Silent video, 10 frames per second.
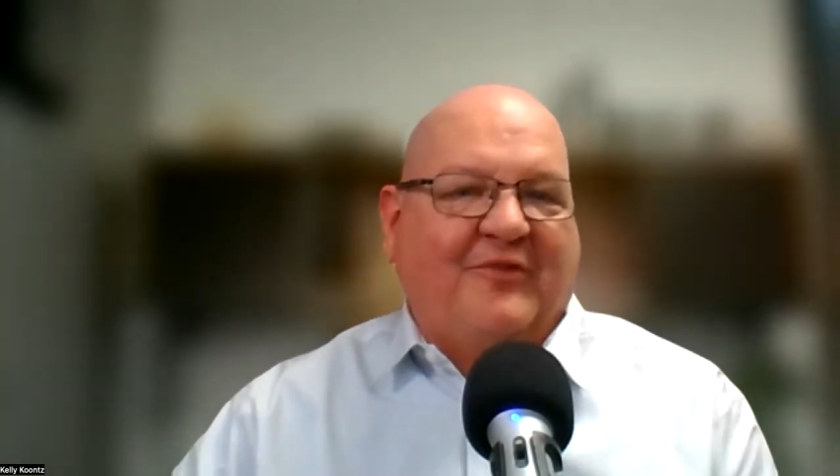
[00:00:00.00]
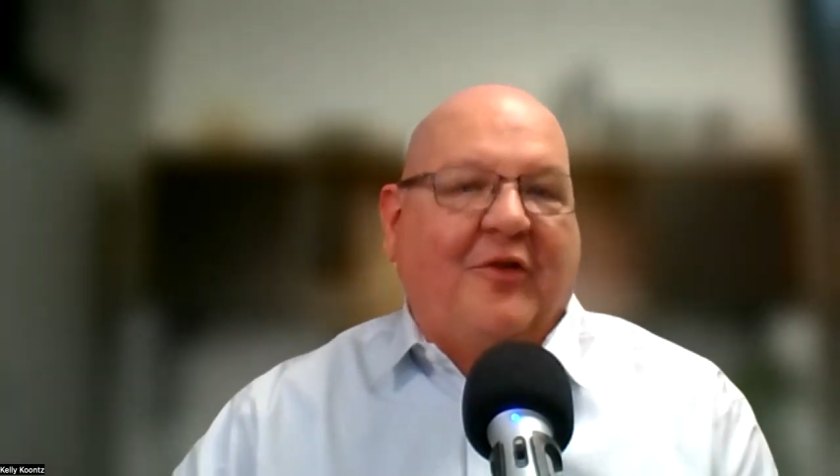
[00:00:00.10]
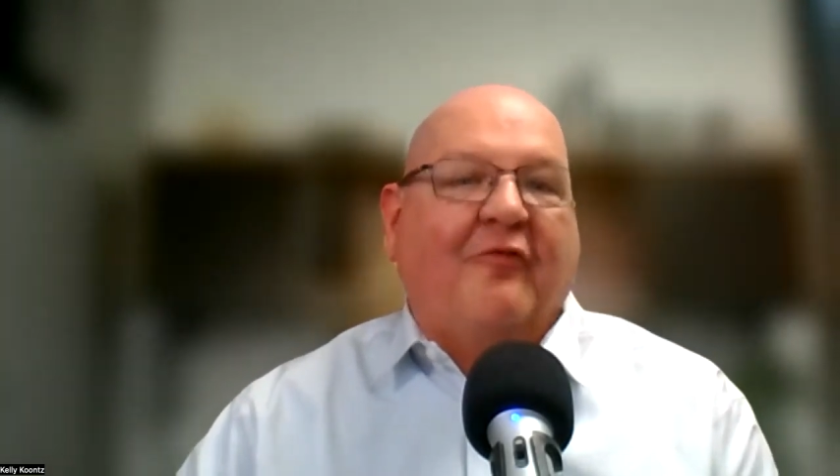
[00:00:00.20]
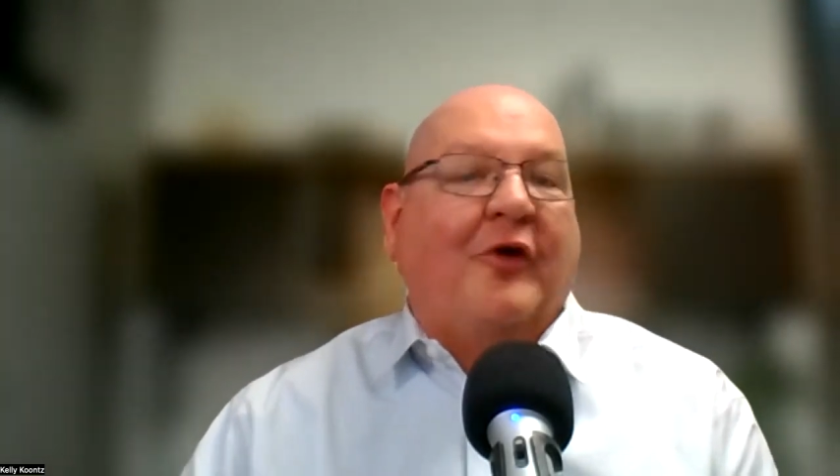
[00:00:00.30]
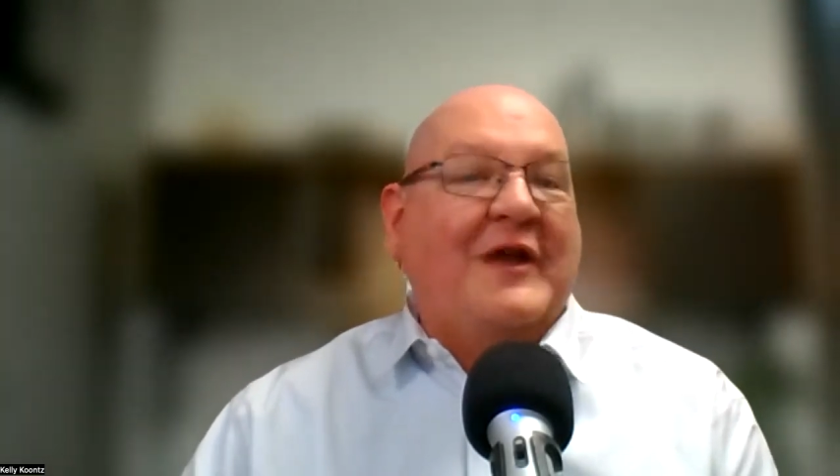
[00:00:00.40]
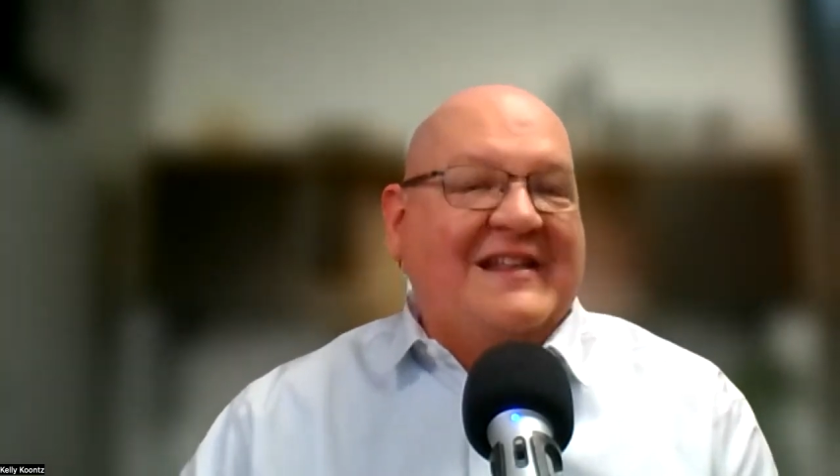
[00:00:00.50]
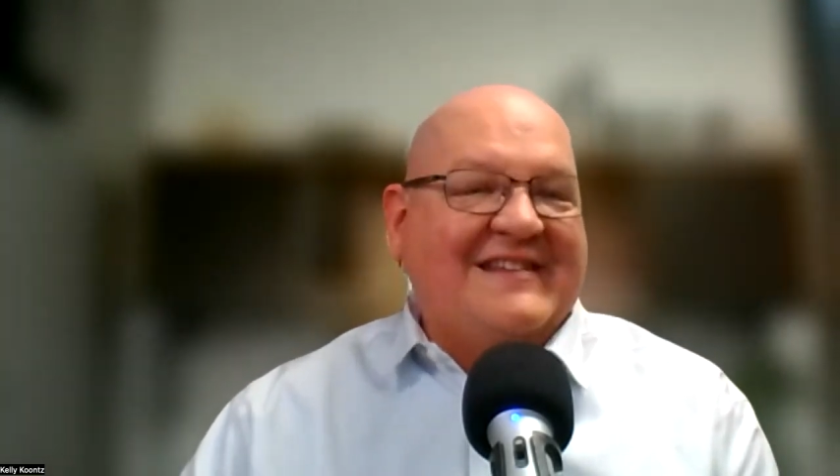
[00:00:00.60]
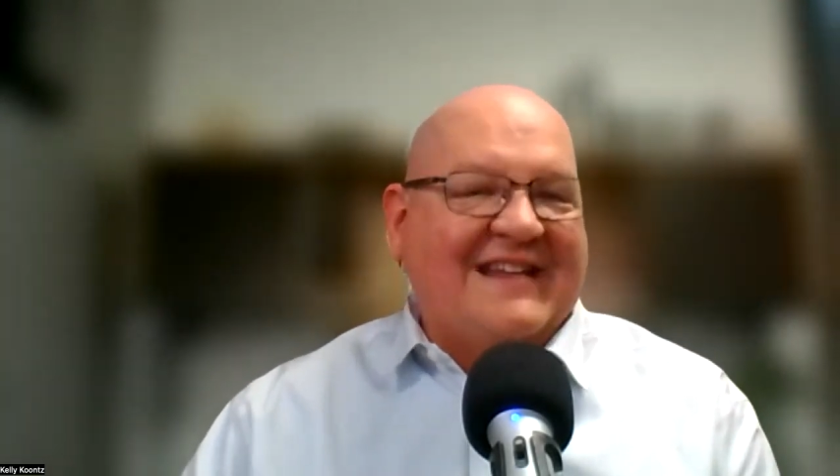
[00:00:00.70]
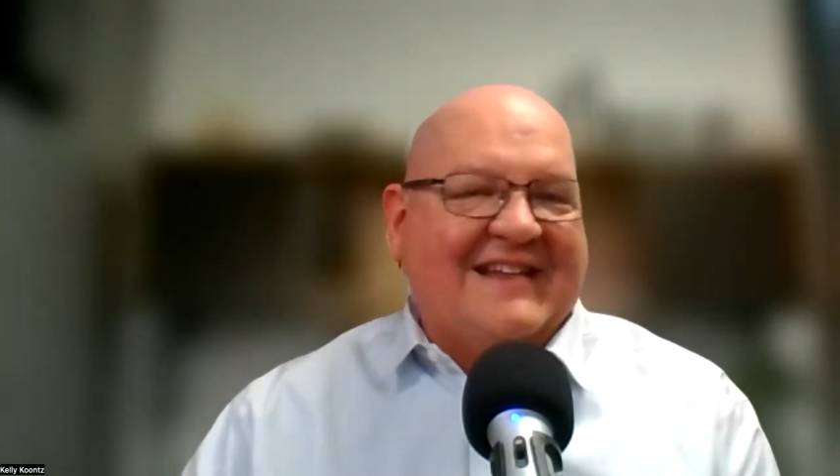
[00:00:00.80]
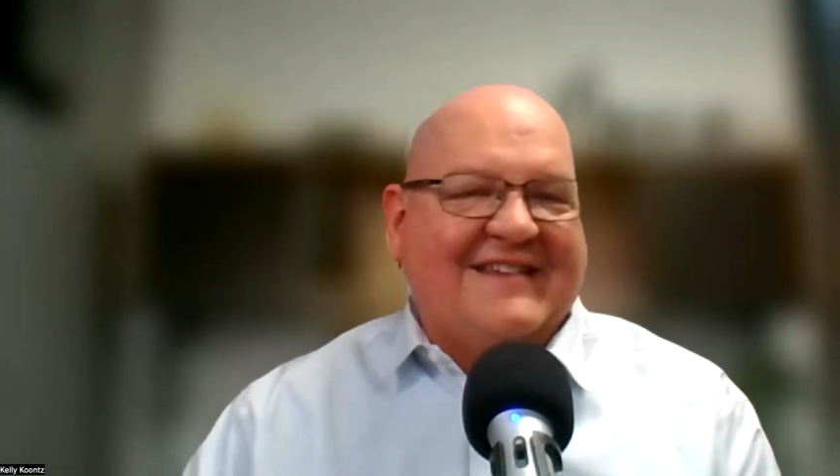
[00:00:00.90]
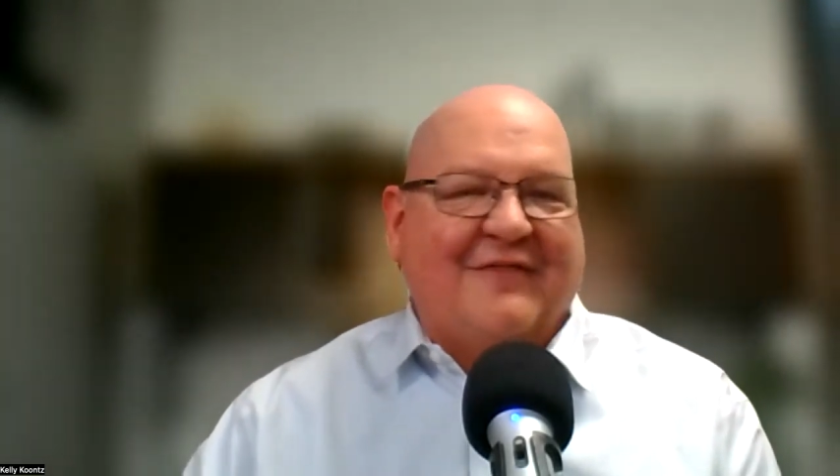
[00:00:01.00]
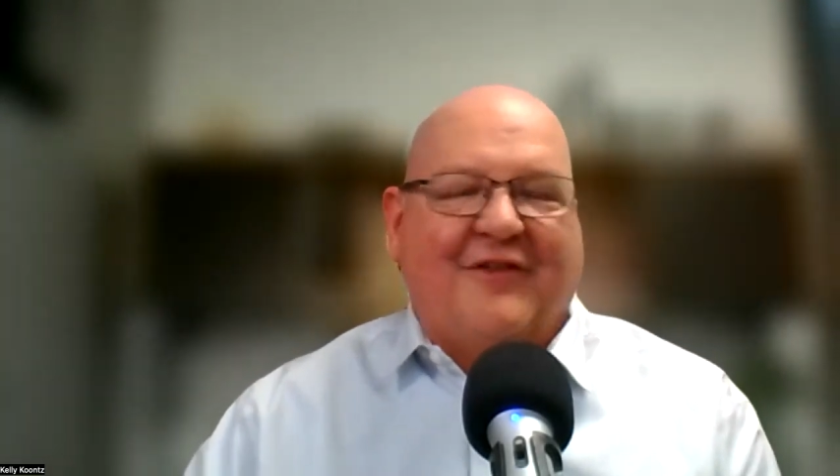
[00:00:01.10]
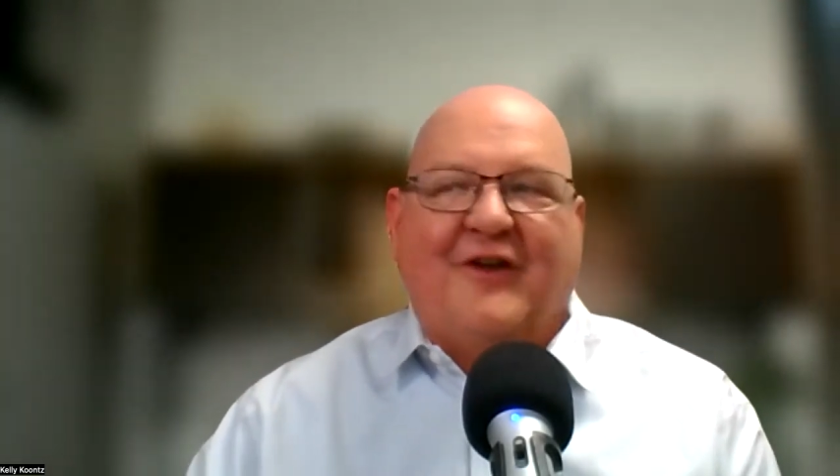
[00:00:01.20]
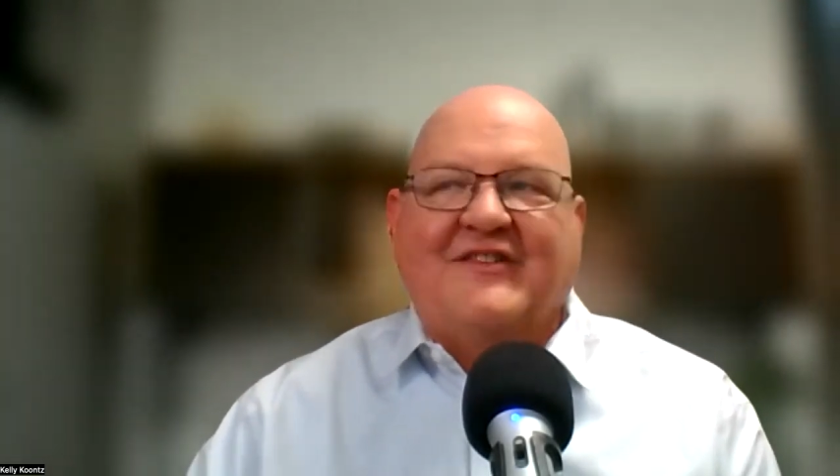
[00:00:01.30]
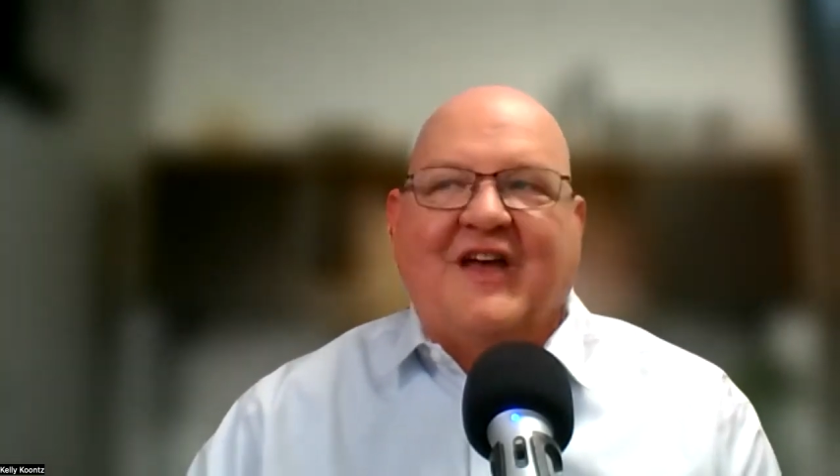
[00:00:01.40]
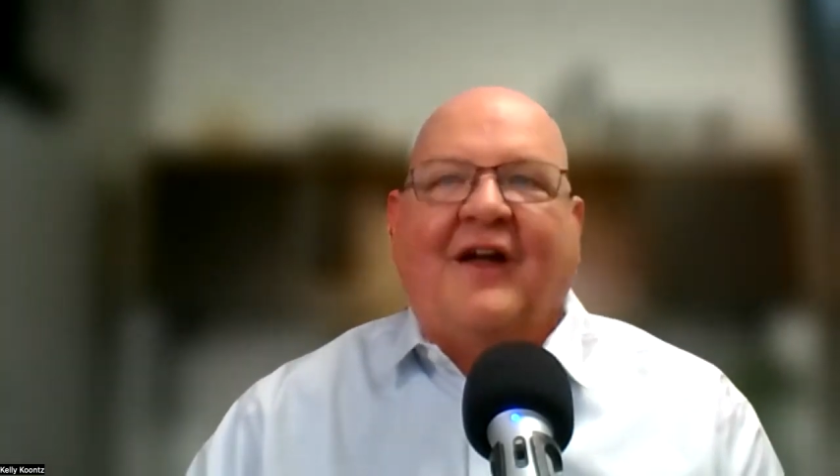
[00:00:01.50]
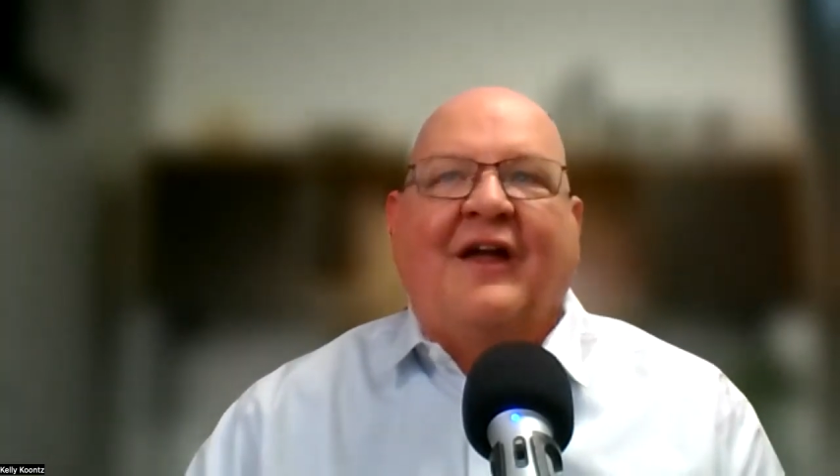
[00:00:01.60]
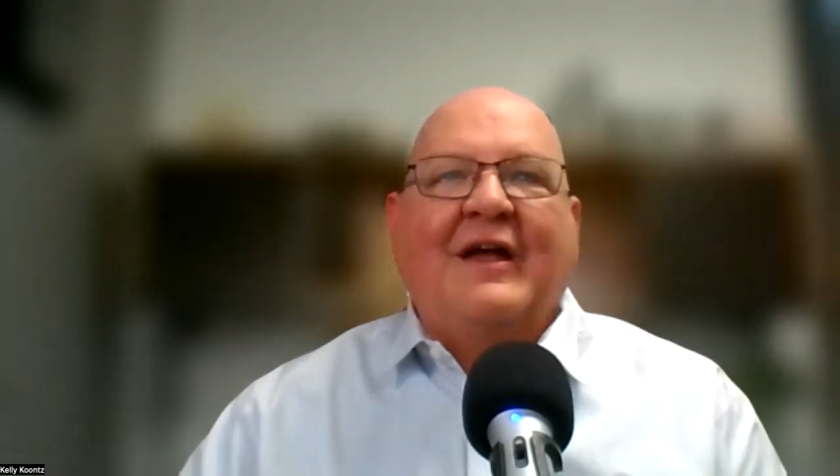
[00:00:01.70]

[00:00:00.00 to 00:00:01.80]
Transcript: So for instance, if there's a